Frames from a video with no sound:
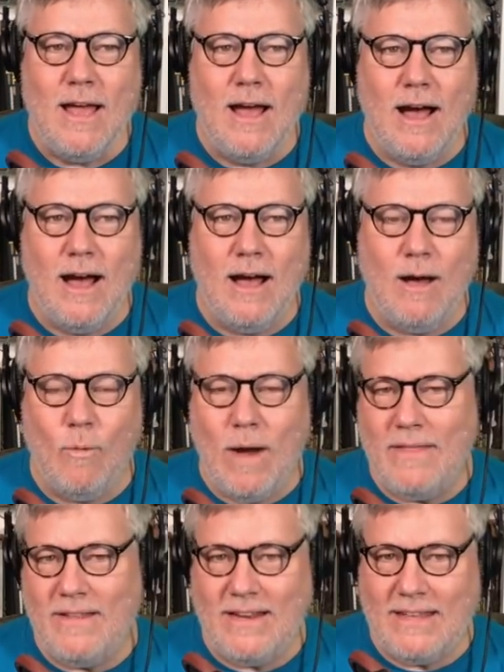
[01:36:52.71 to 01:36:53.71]
Uh,
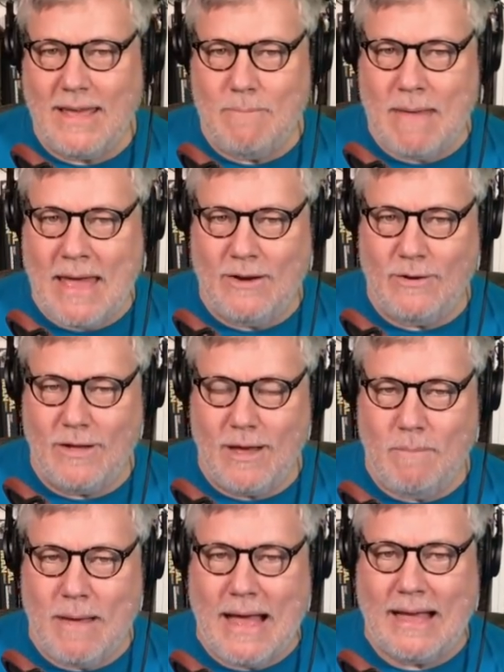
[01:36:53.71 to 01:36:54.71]
why they didn't get Manu to
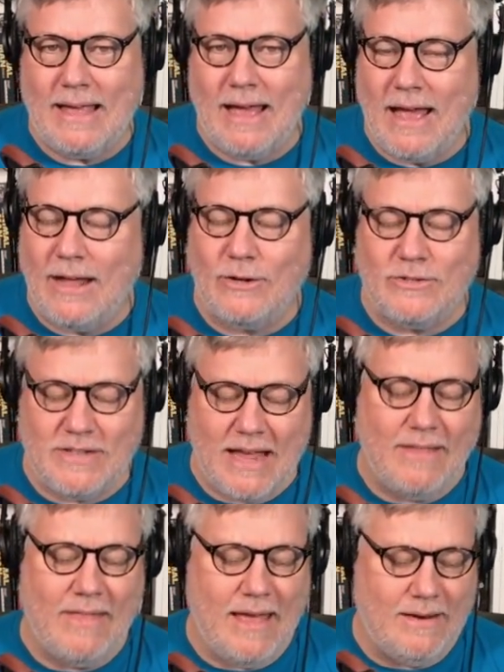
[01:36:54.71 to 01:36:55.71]
come back? I
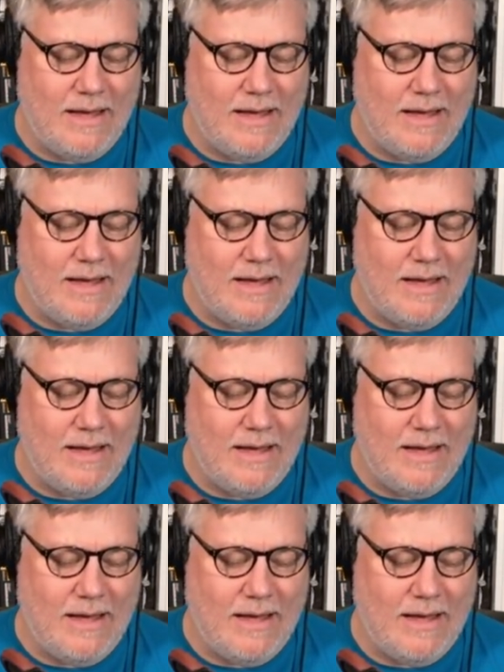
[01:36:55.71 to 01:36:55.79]
understand that.